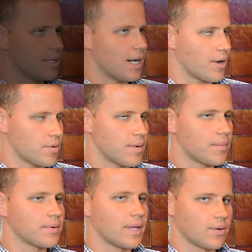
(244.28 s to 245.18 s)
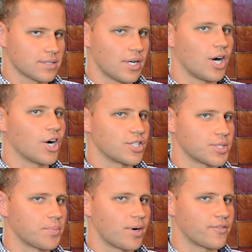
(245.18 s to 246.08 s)
I remember that was the
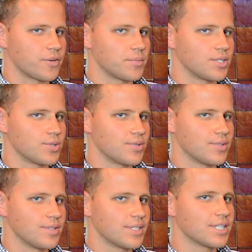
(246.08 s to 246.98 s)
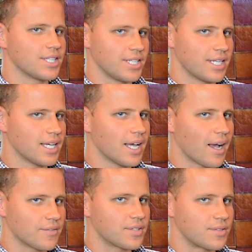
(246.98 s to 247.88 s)
hardest part for me too. Cleaning
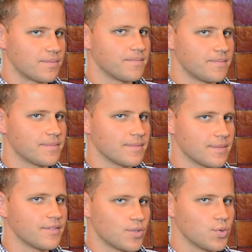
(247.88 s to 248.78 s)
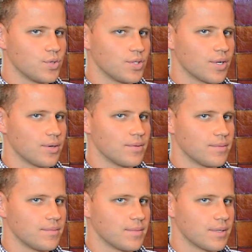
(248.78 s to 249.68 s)
after food, you know,
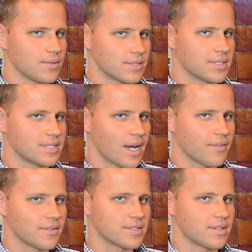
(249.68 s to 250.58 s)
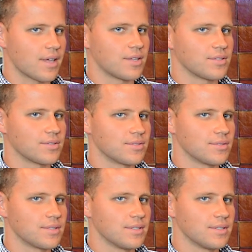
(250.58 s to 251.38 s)
it was the toughest thing to do.